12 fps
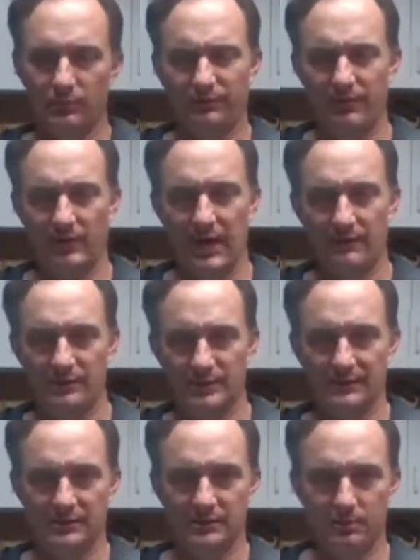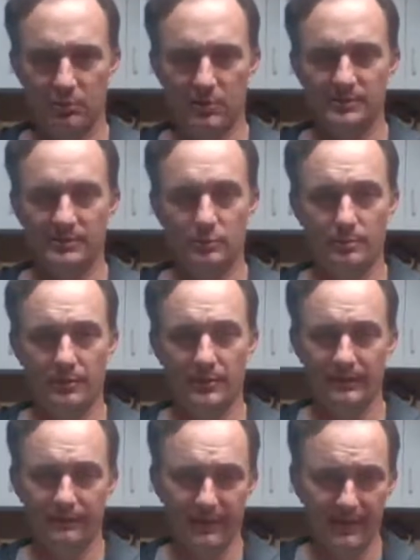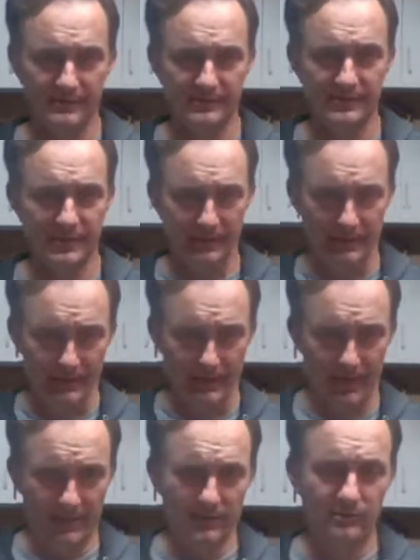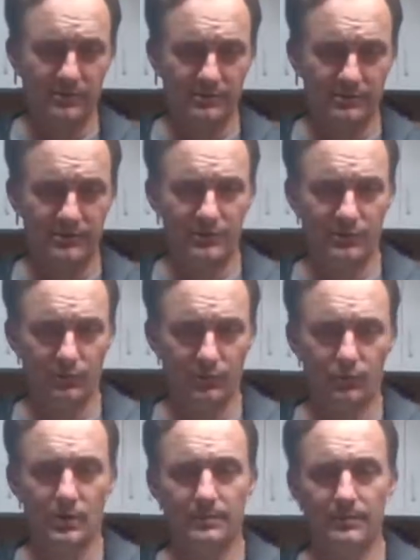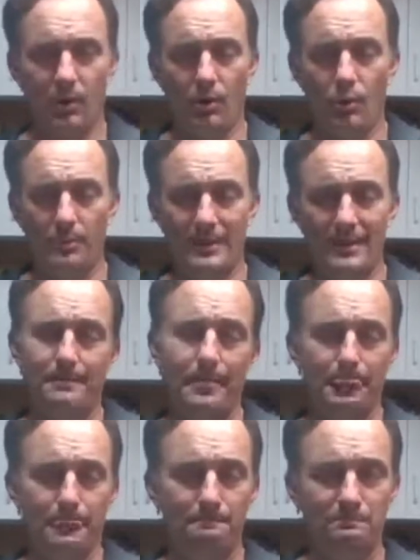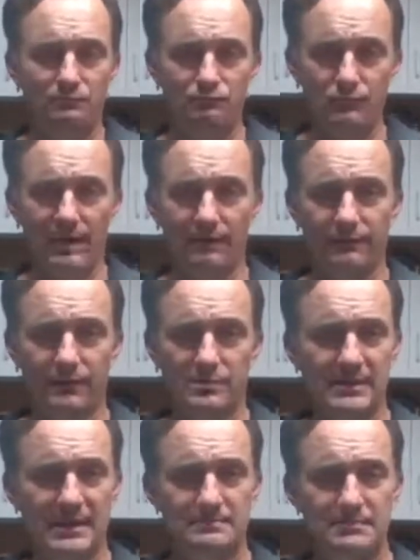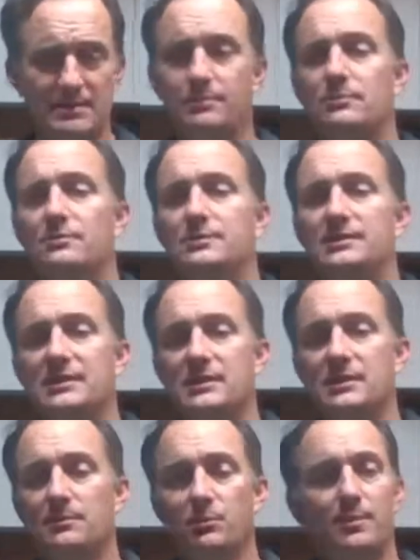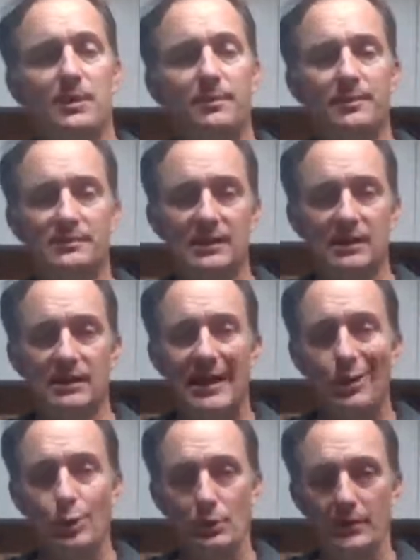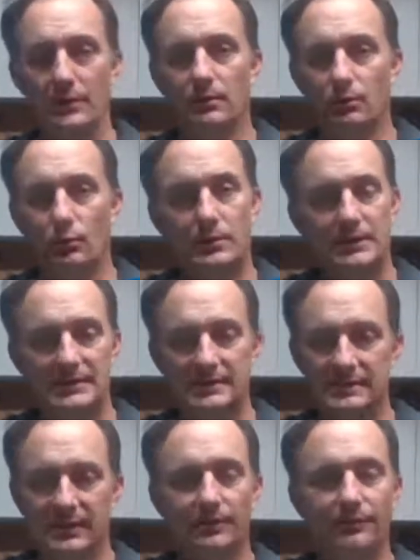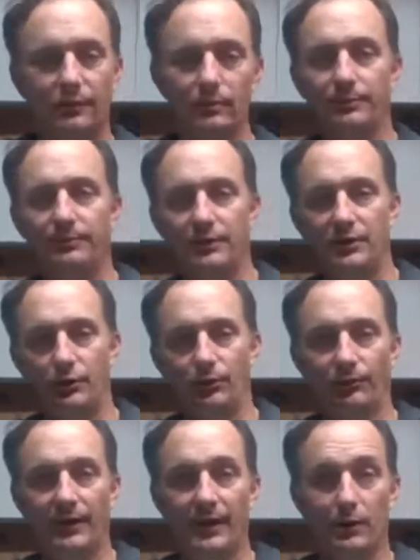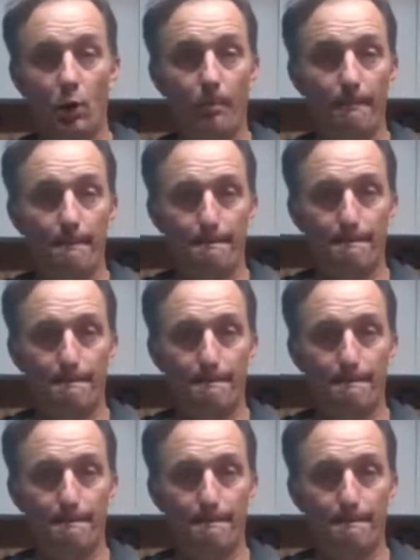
We'll start advertising the programs a little bit in advance, and then registration will open up, and the first 10 people to sign up be able to sign out one of these telescopes to use at home.